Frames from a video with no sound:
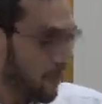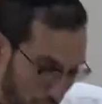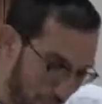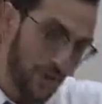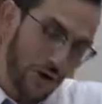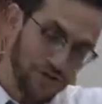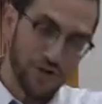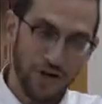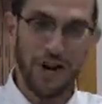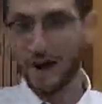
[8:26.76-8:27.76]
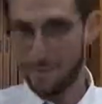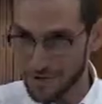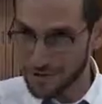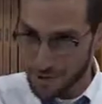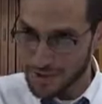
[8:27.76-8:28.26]
So we call it the Shulchan Aruch, but the
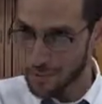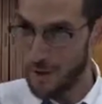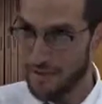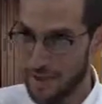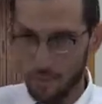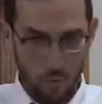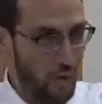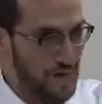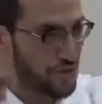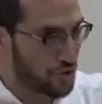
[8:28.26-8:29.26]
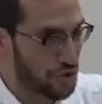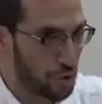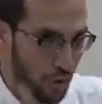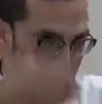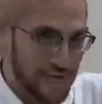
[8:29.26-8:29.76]
Torah is the one that, what does the
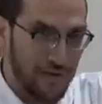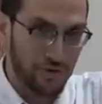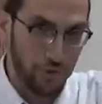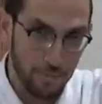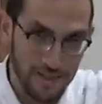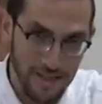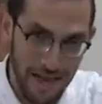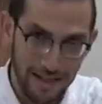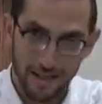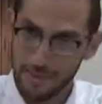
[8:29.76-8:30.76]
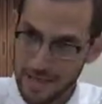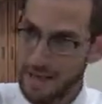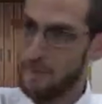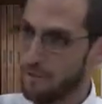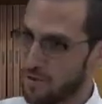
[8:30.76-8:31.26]
Torah mean? Torah means a column. He
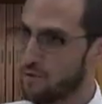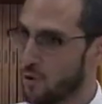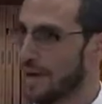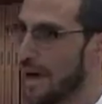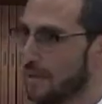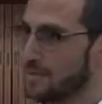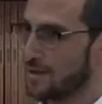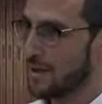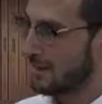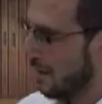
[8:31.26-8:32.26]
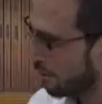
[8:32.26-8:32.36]
came up with the 4 columns, the